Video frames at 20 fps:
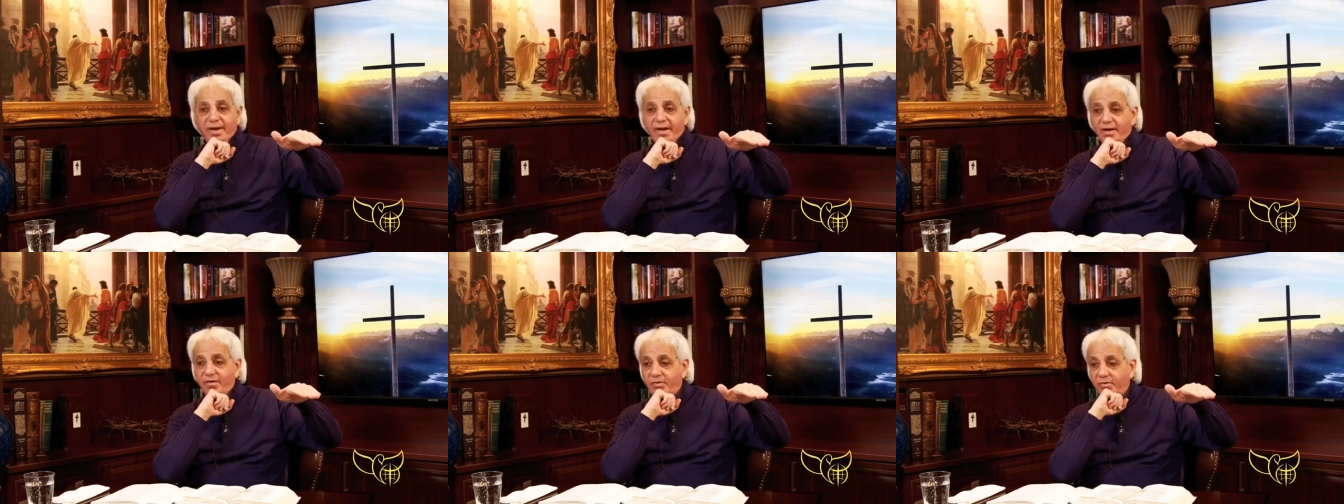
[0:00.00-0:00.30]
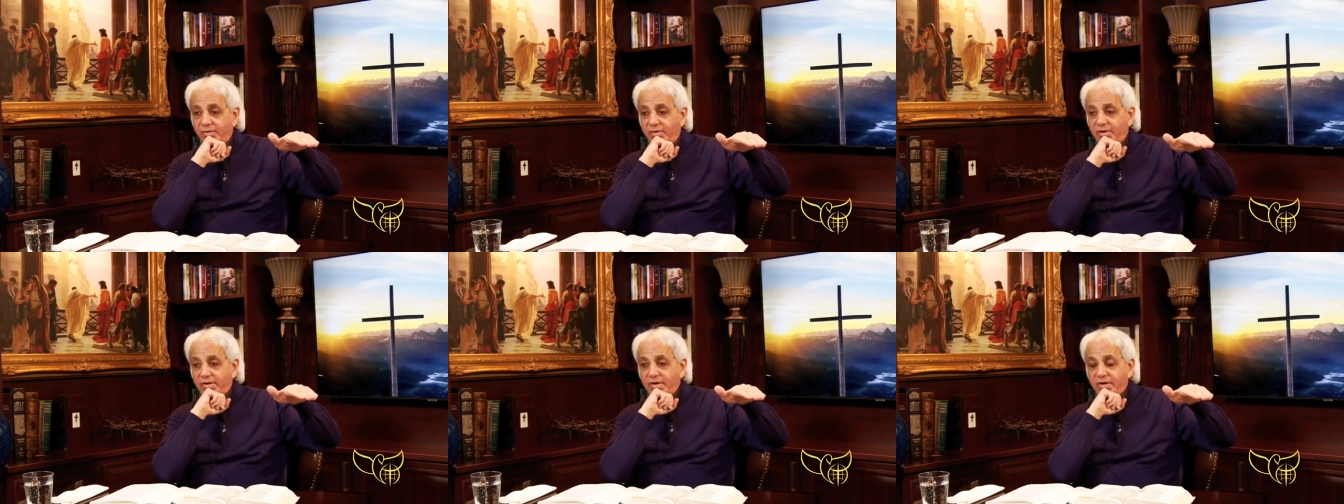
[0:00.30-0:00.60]

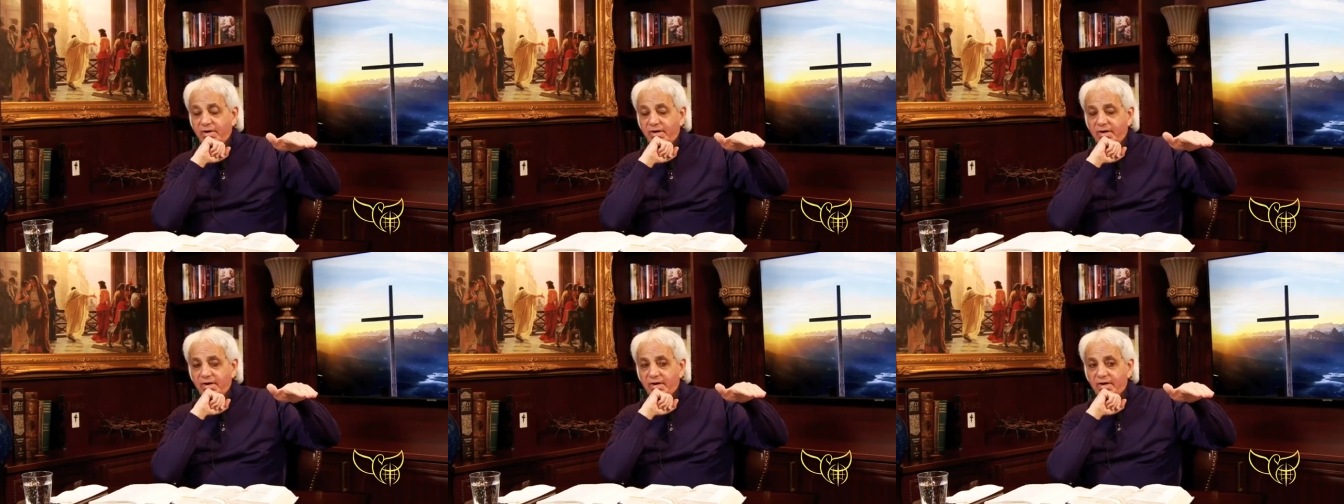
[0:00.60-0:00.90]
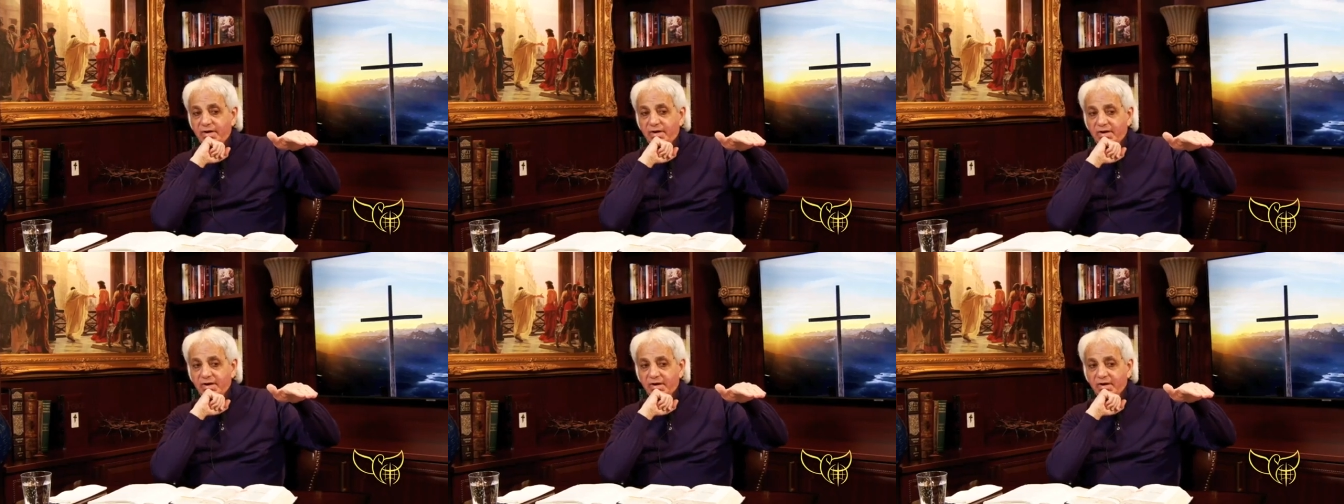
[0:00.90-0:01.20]
now.
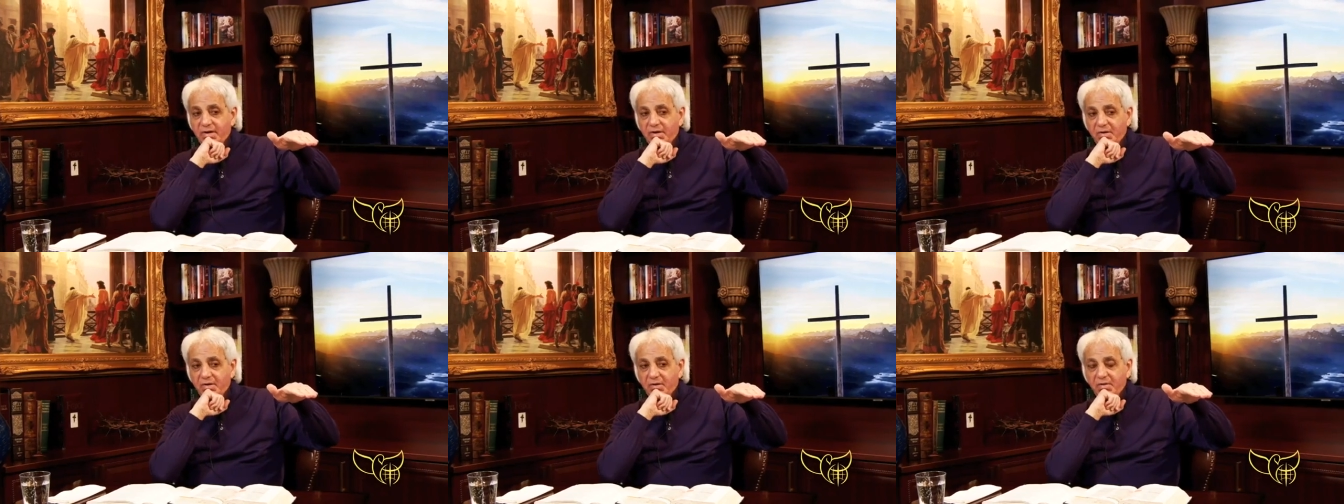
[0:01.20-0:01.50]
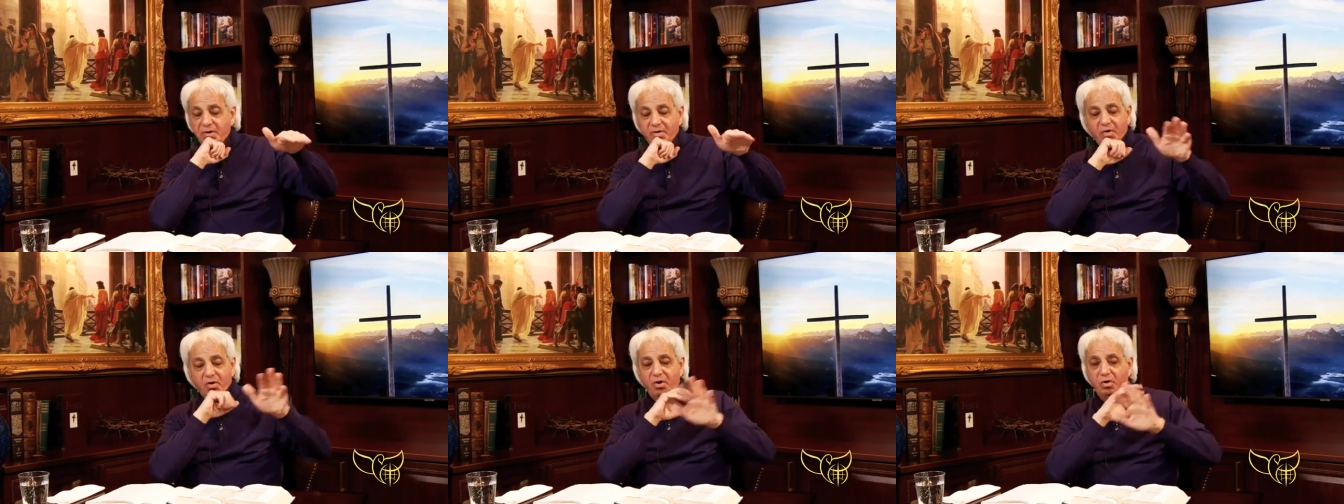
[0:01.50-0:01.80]

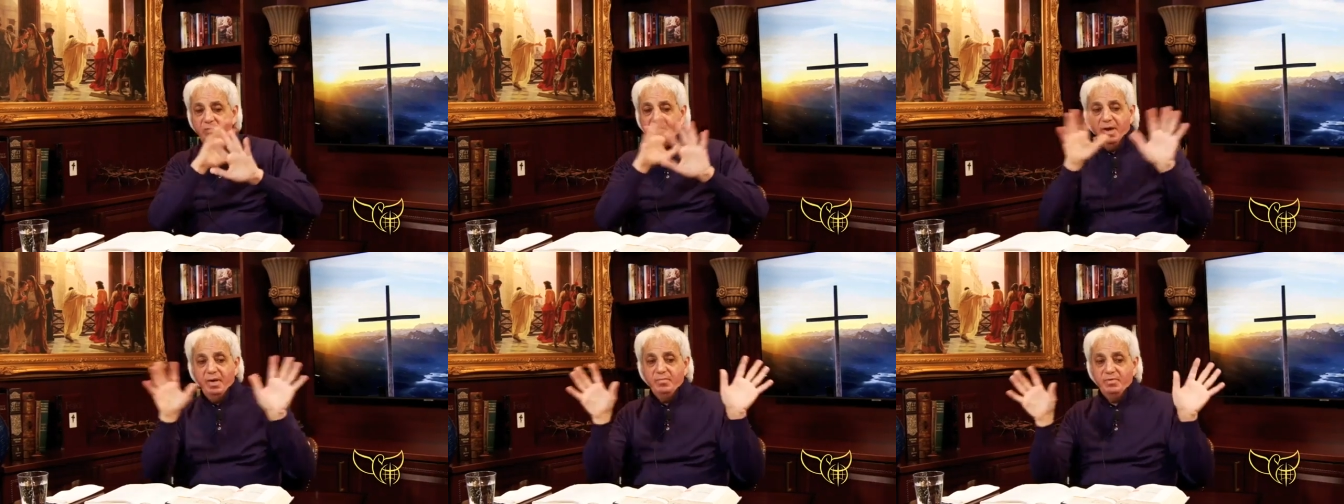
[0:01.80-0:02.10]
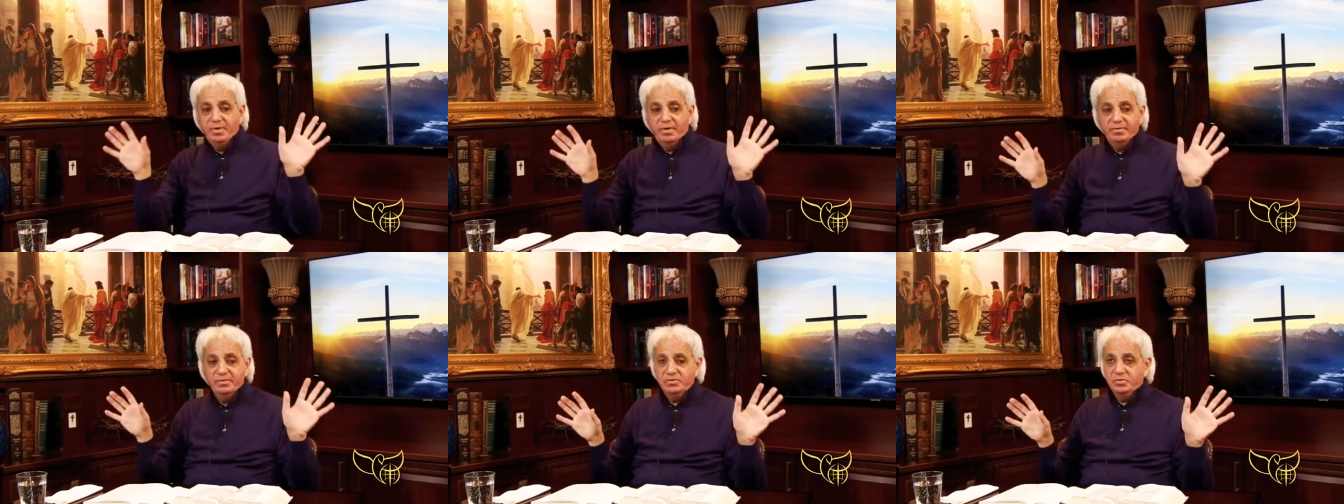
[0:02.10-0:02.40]
All my
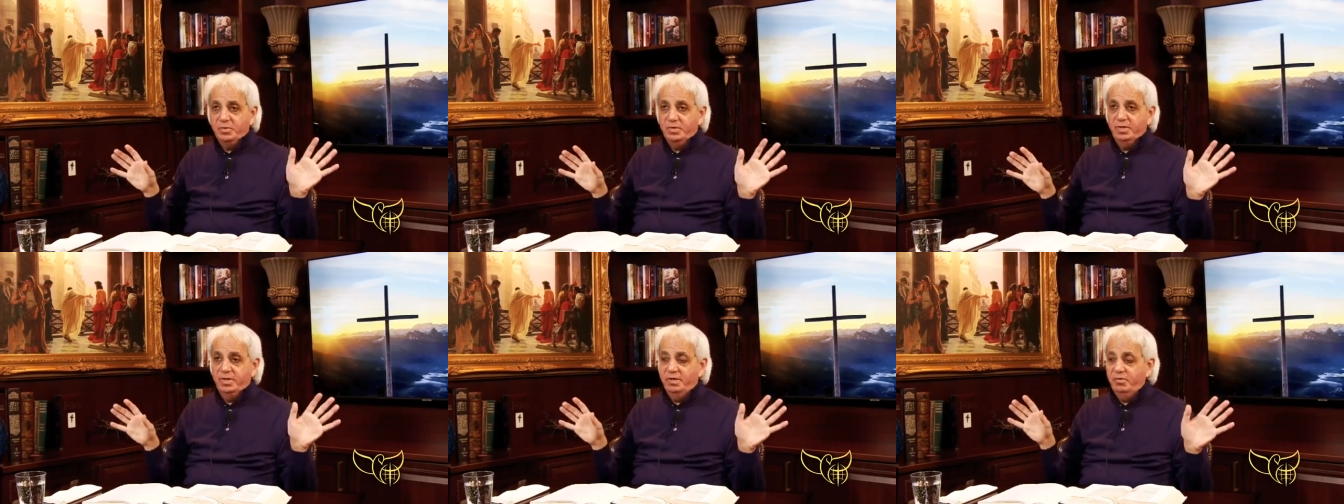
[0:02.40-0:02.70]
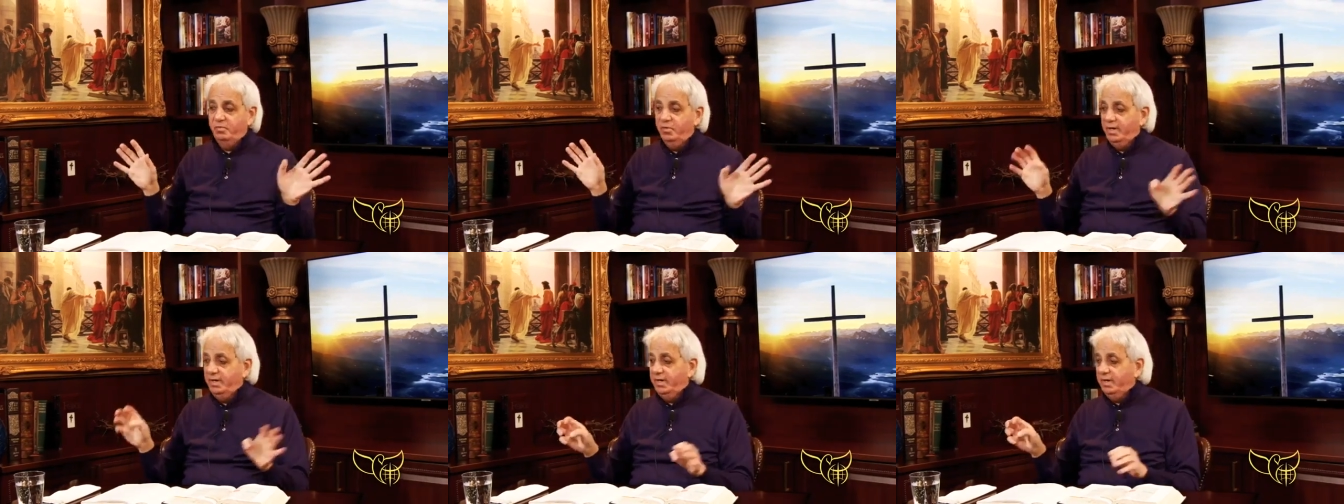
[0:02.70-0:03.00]
brothers were
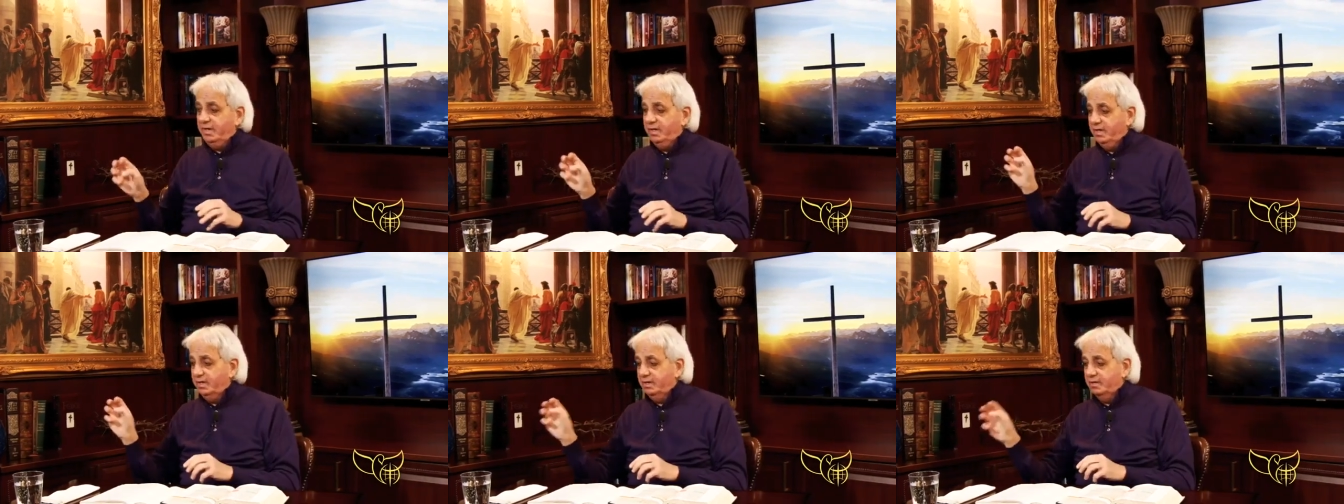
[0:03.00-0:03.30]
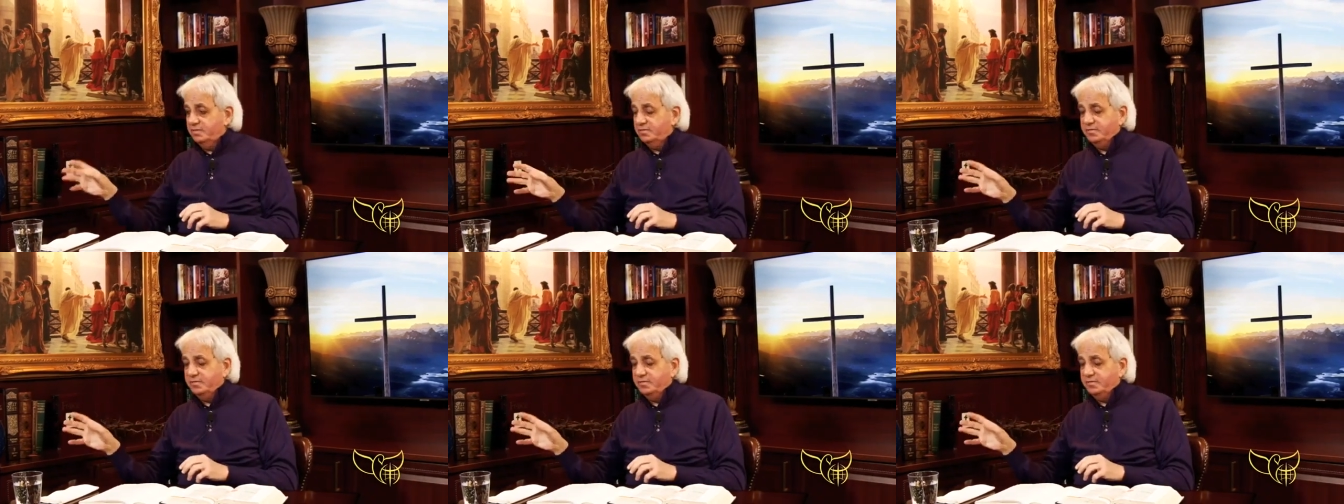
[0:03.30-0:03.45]
there Willie,